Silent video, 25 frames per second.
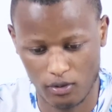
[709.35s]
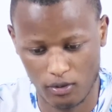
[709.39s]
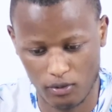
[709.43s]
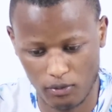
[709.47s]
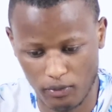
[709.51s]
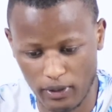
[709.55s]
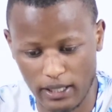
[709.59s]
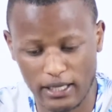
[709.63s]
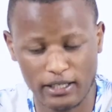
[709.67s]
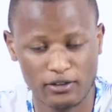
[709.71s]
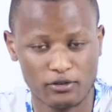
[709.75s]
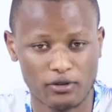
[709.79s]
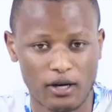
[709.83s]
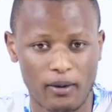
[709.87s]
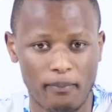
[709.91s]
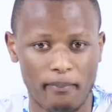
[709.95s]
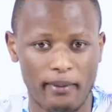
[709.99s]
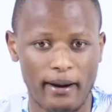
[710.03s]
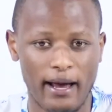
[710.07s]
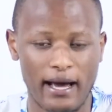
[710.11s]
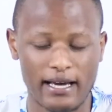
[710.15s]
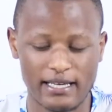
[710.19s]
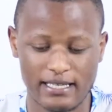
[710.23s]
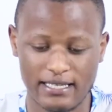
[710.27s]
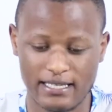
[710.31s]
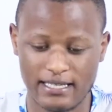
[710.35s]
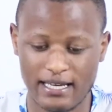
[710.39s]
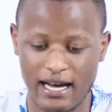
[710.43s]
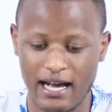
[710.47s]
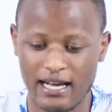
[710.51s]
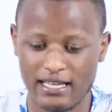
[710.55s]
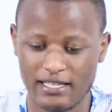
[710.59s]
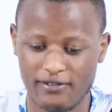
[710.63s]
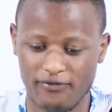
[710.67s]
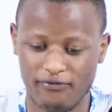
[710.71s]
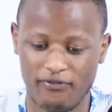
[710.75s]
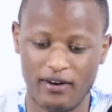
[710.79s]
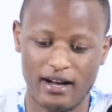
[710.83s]
willing to apply,
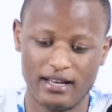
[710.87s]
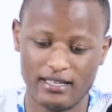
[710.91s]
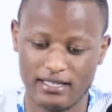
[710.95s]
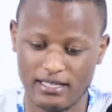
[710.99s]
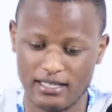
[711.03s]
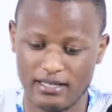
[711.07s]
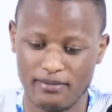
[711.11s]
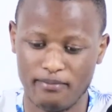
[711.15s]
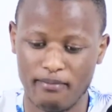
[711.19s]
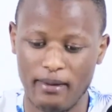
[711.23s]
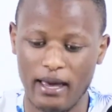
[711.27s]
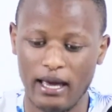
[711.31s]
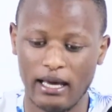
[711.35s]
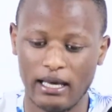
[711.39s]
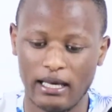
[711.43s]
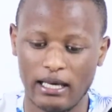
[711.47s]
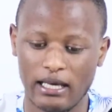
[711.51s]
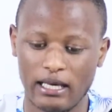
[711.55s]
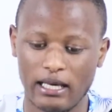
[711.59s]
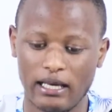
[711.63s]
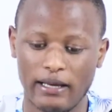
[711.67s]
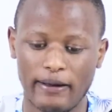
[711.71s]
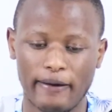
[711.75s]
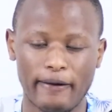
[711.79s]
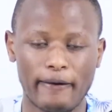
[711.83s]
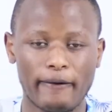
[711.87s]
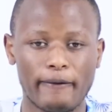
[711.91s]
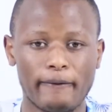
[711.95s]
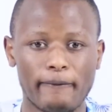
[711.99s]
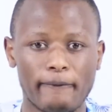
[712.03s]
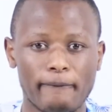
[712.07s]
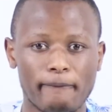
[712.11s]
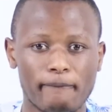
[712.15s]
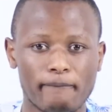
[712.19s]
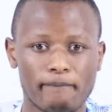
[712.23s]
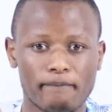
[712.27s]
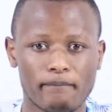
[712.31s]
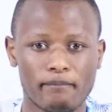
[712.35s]
just first make
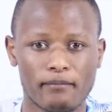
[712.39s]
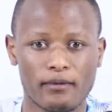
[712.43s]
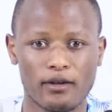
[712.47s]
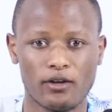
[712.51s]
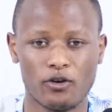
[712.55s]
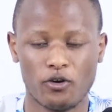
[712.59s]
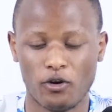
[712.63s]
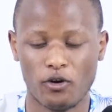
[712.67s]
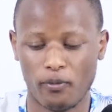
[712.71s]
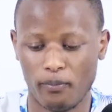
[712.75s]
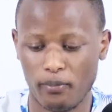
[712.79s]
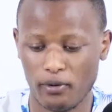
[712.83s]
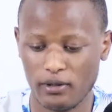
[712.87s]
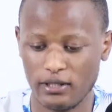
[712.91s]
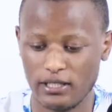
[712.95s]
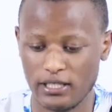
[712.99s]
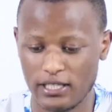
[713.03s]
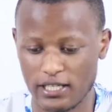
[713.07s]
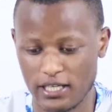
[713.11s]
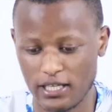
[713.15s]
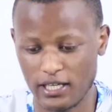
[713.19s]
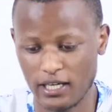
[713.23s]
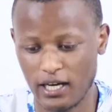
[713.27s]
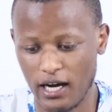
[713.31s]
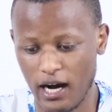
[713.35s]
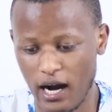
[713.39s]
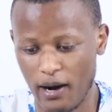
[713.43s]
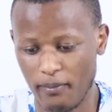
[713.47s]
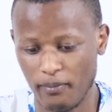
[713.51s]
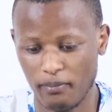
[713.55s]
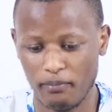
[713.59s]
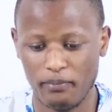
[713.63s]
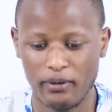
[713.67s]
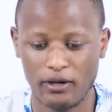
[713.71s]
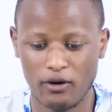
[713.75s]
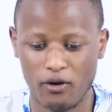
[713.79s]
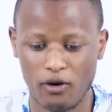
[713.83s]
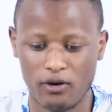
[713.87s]
your body checkup,
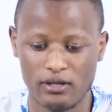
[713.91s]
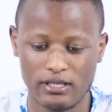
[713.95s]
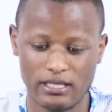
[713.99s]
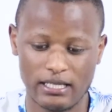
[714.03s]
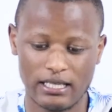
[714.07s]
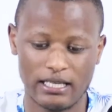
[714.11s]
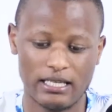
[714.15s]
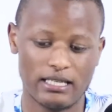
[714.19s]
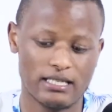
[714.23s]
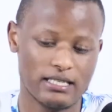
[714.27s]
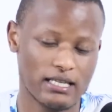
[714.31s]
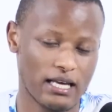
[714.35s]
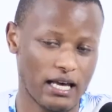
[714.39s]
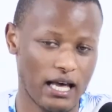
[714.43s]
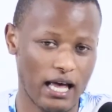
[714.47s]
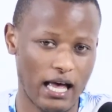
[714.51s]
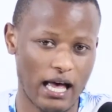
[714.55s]
because it is